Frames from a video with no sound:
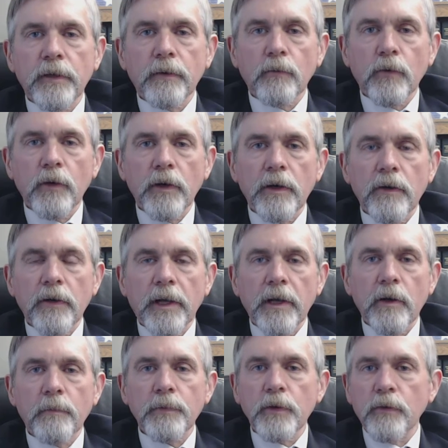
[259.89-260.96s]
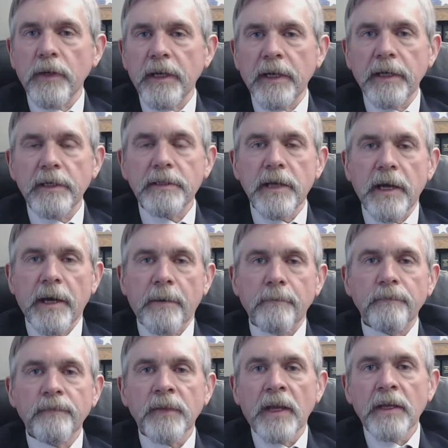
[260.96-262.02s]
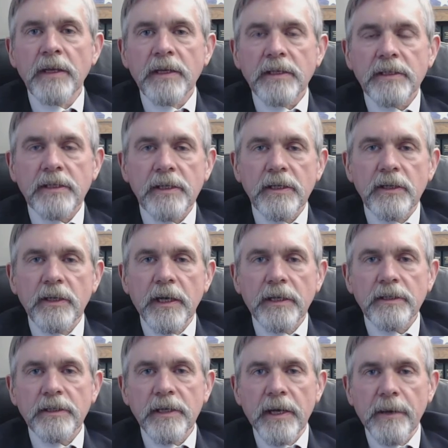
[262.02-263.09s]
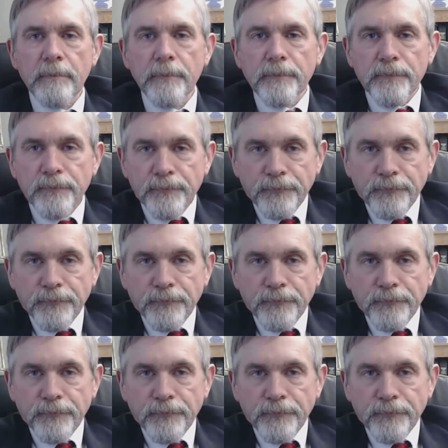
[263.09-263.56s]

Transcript: and we're here to help you at any time. See you next time.